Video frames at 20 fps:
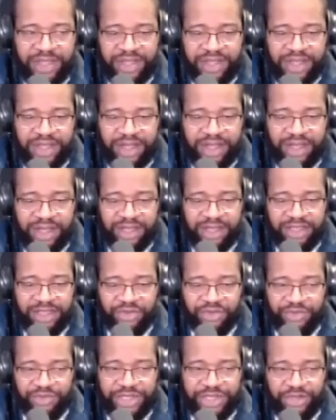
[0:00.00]
the
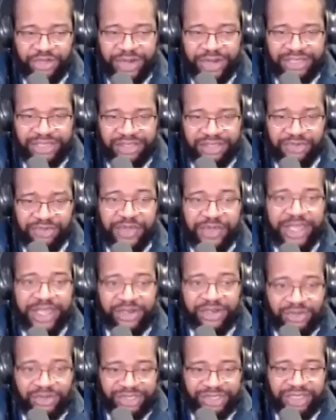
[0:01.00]
regressive
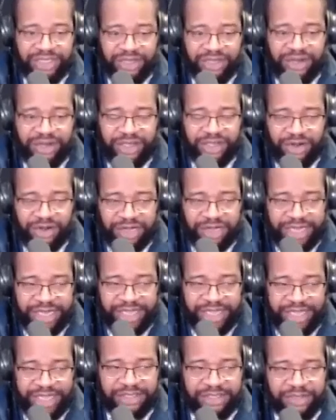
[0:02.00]
energy in our
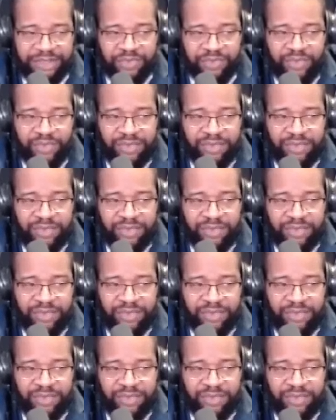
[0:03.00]
nation,